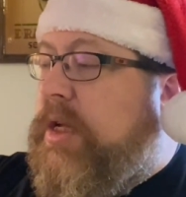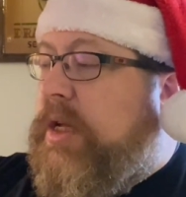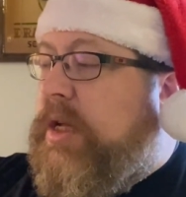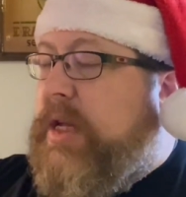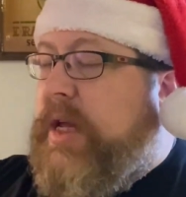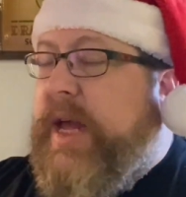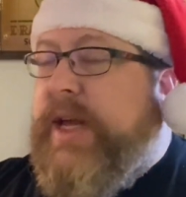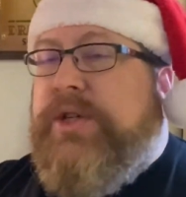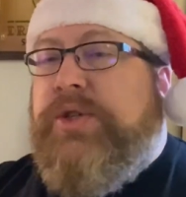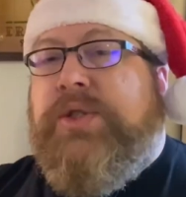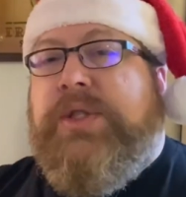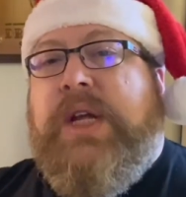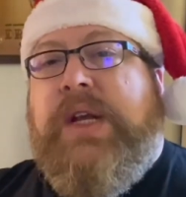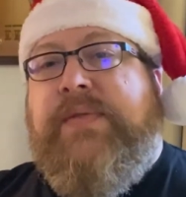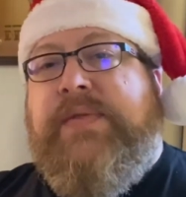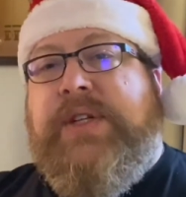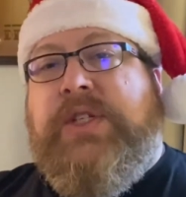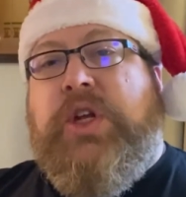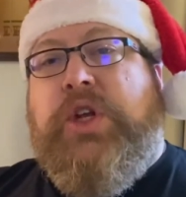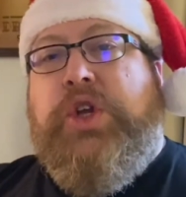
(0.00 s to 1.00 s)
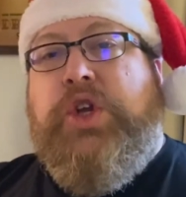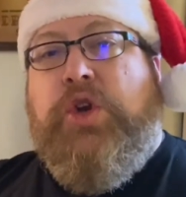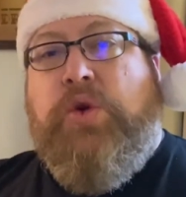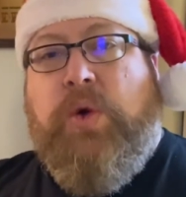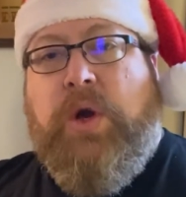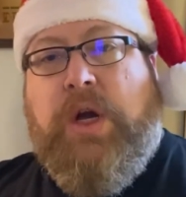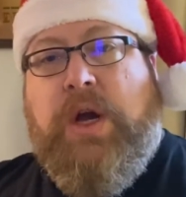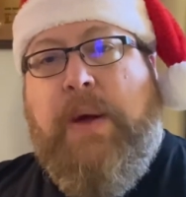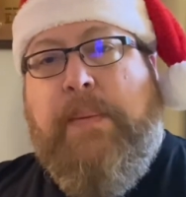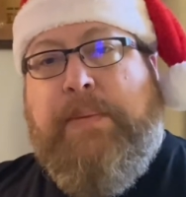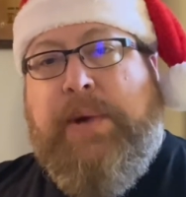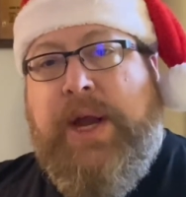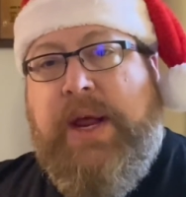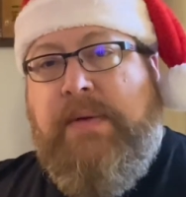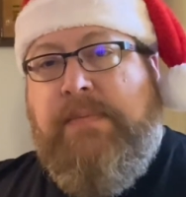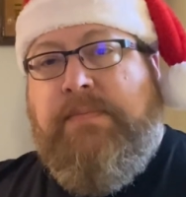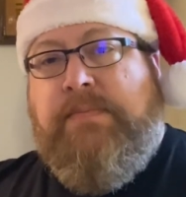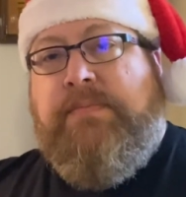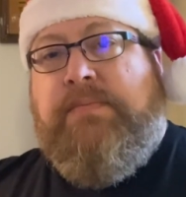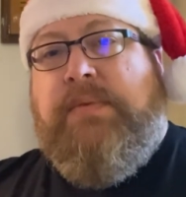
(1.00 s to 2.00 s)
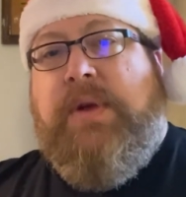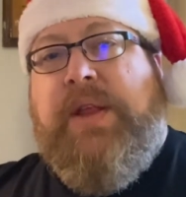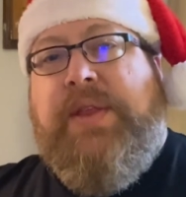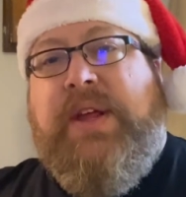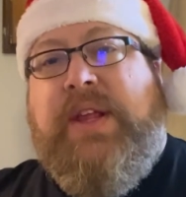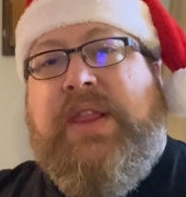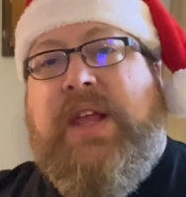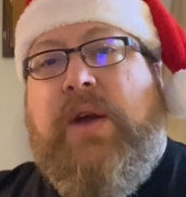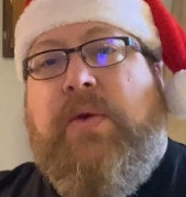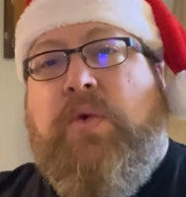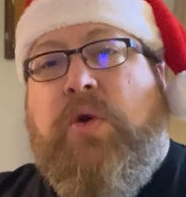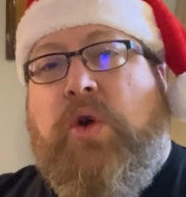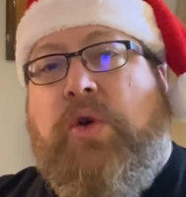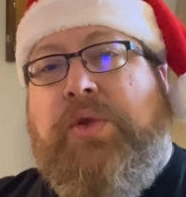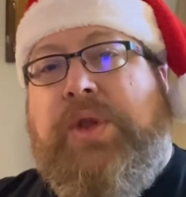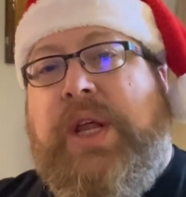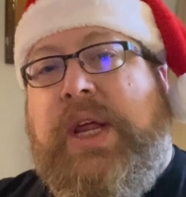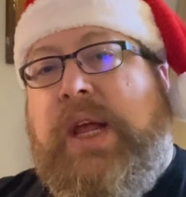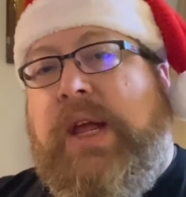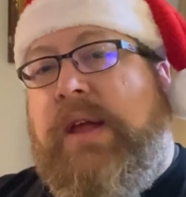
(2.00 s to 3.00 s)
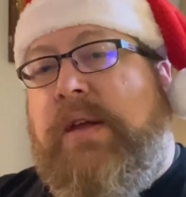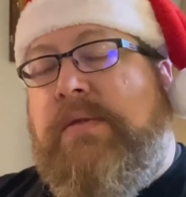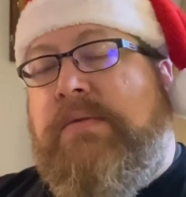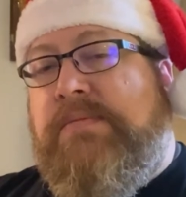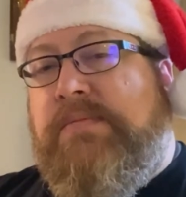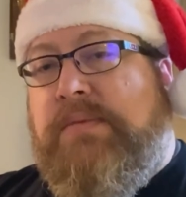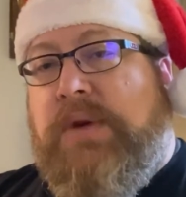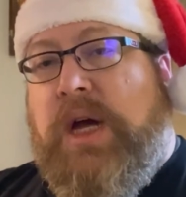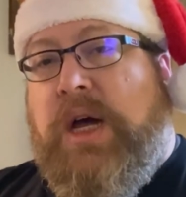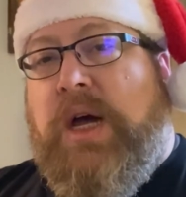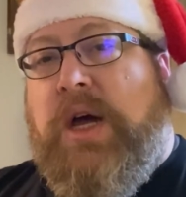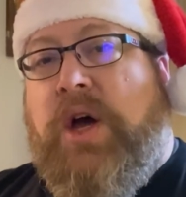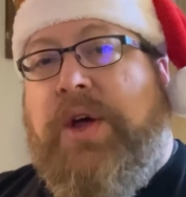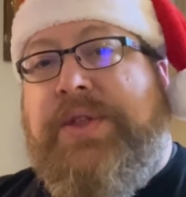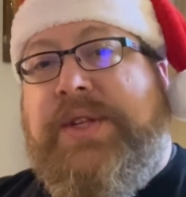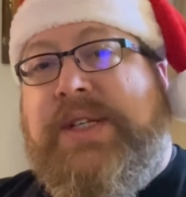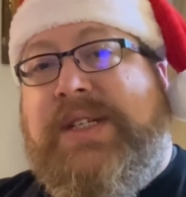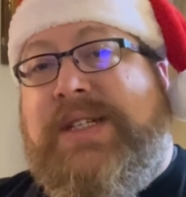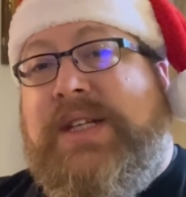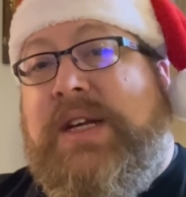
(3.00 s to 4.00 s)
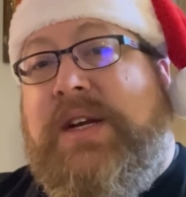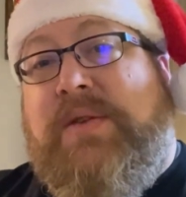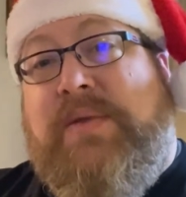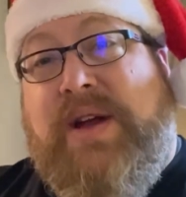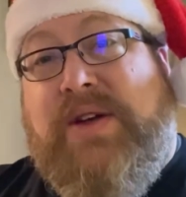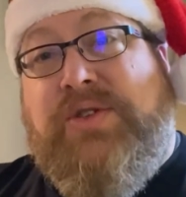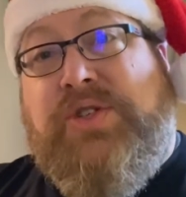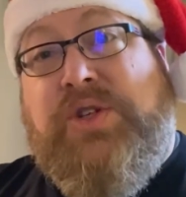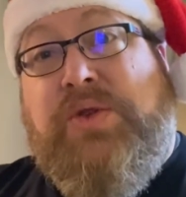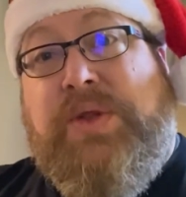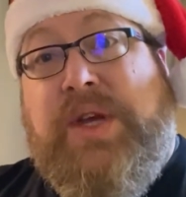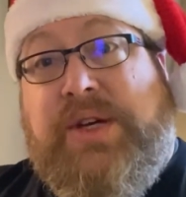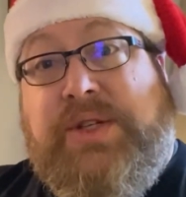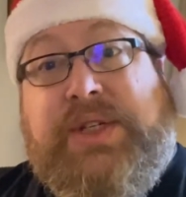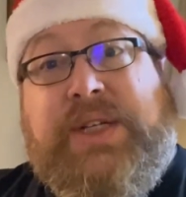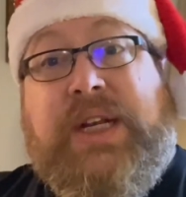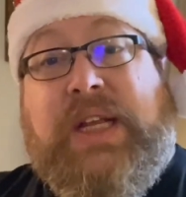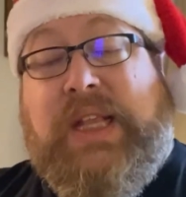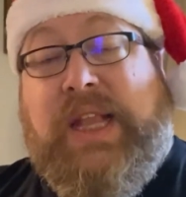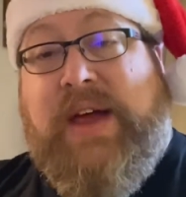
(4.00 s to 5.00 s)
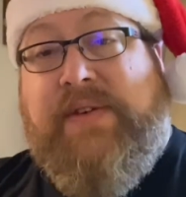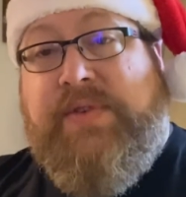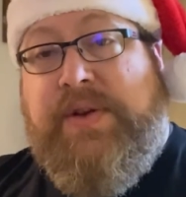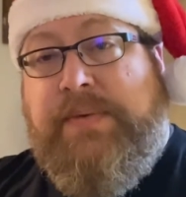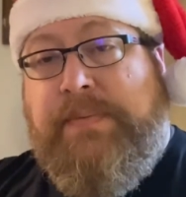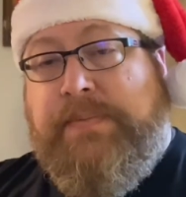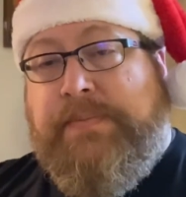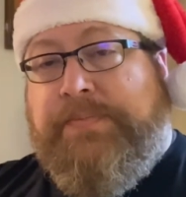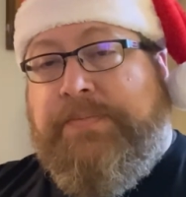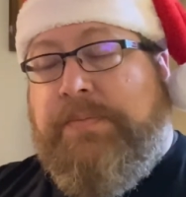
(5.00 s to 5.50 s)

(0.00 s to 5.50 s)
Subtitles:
Angel's Envy is a newer company. I think they were only on the scene around 2011.